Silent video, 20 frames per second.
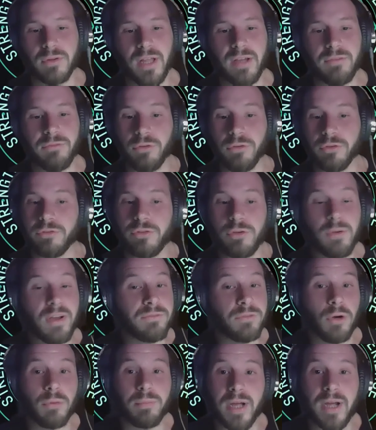levels, you
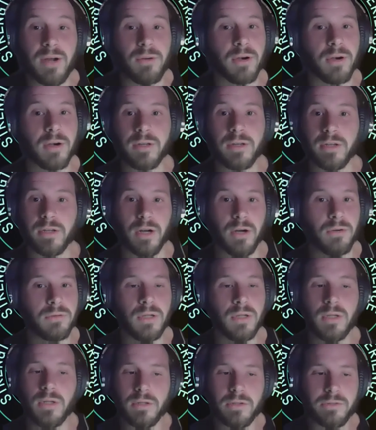have no power. You
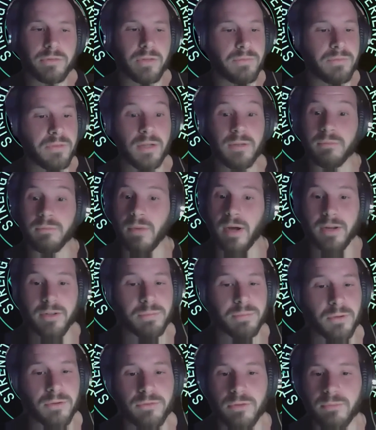know, same thing, my
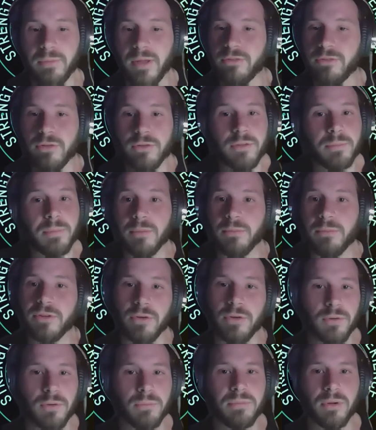experience with Mets, you're at the bottom of
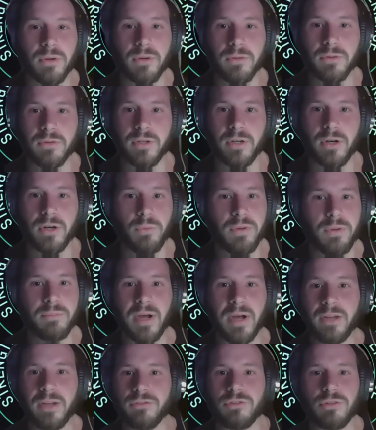the totem pole. You know, we
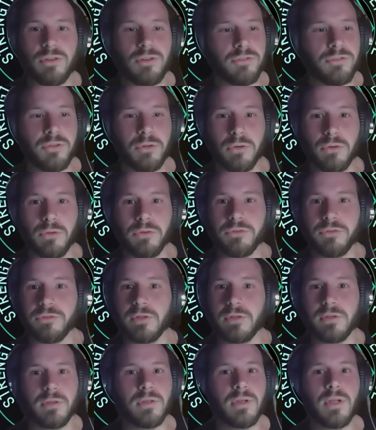buy cheese doodles
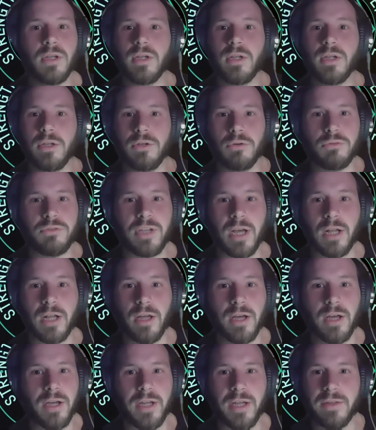and
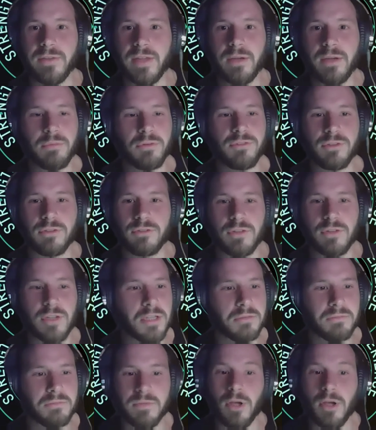Nutella, and they would just
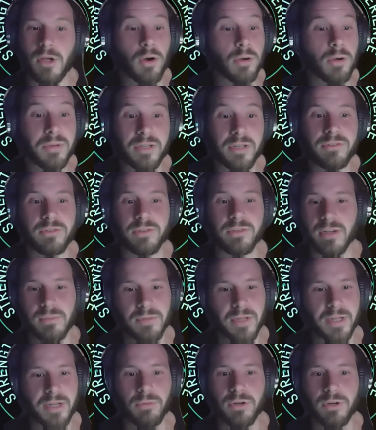eat garbage. And I'm
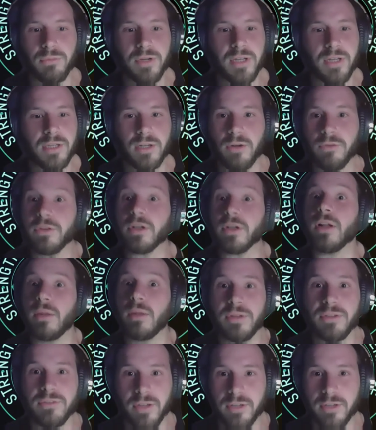like, what do we, you know, the
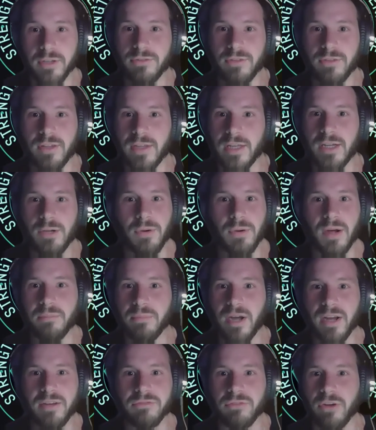clubbies, like you said, they'd go out,
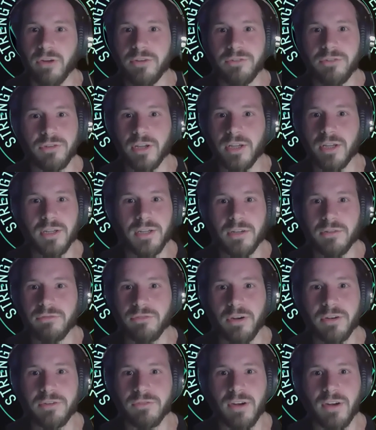buy fried chicken and
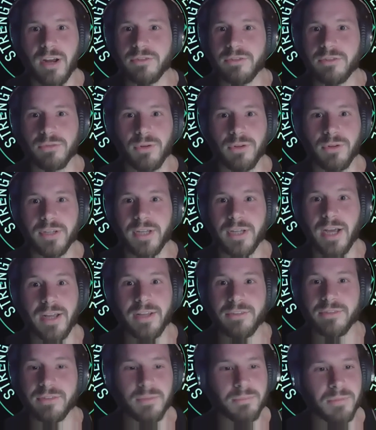French fries for all the
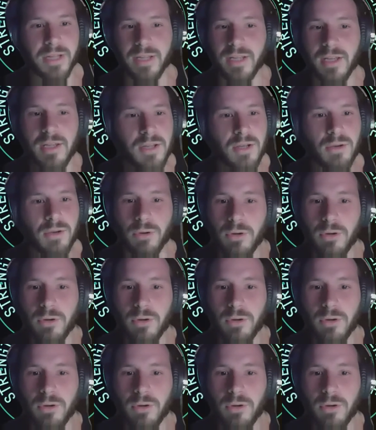guys. And I'm like, because